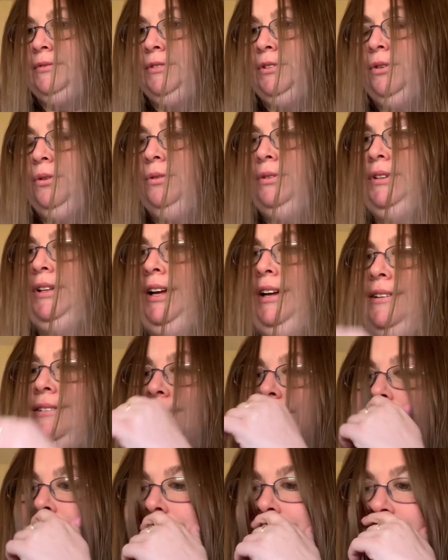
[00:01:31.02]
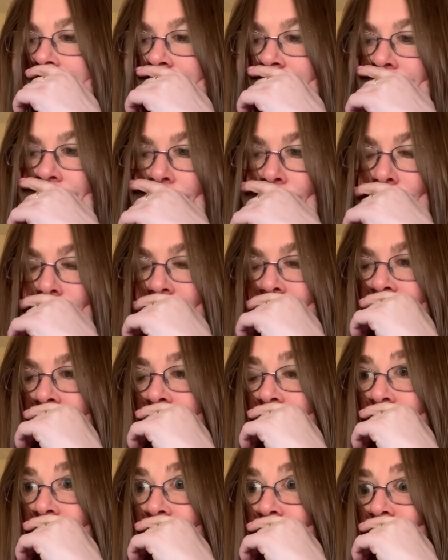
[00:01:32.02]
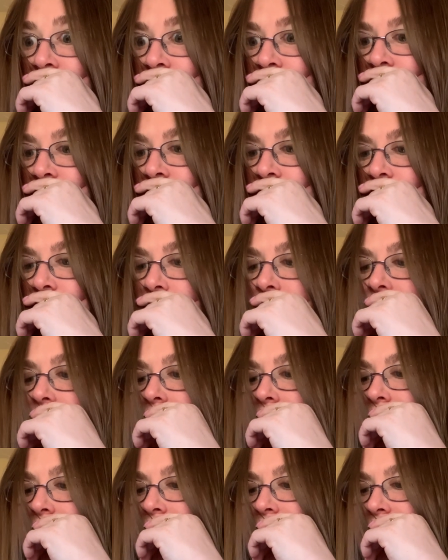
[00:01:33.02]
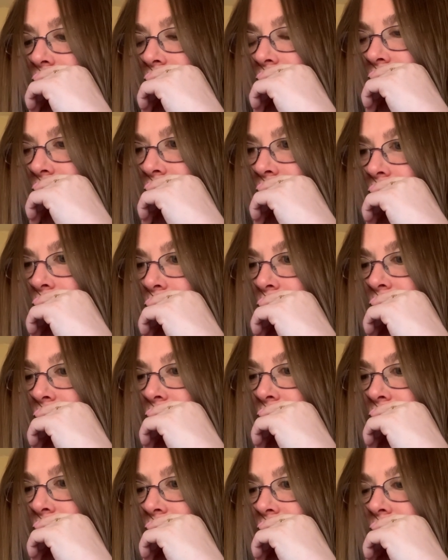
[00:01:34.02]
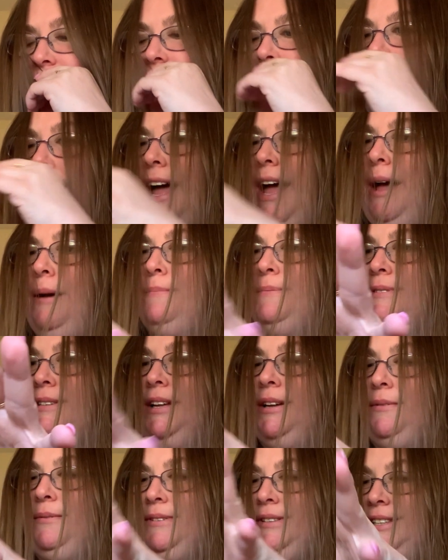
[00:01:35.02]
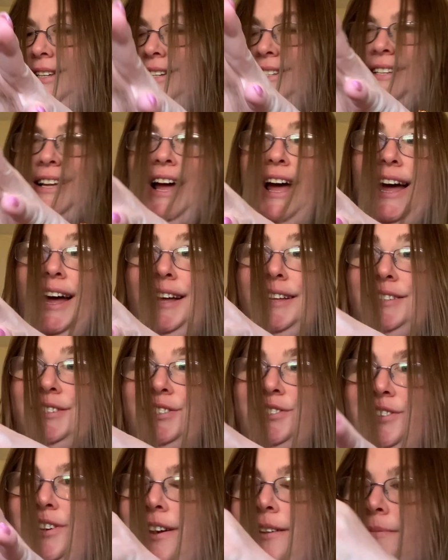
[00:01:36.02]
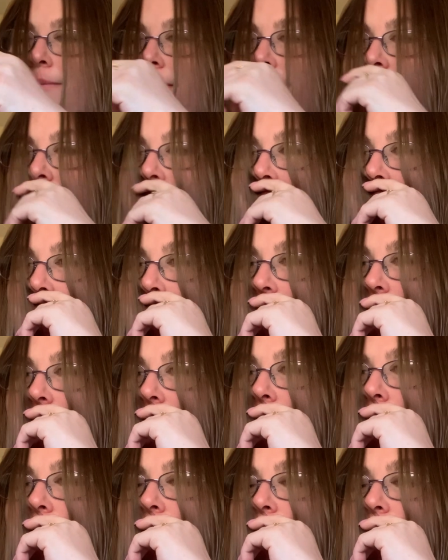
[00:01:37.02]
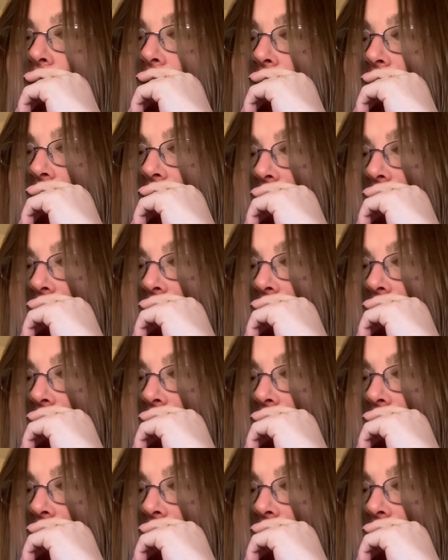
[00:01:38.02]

hold on, these apps. Oh, hold on. I'm sorry. These apps, like with these ads, drive me nuts sometimes. But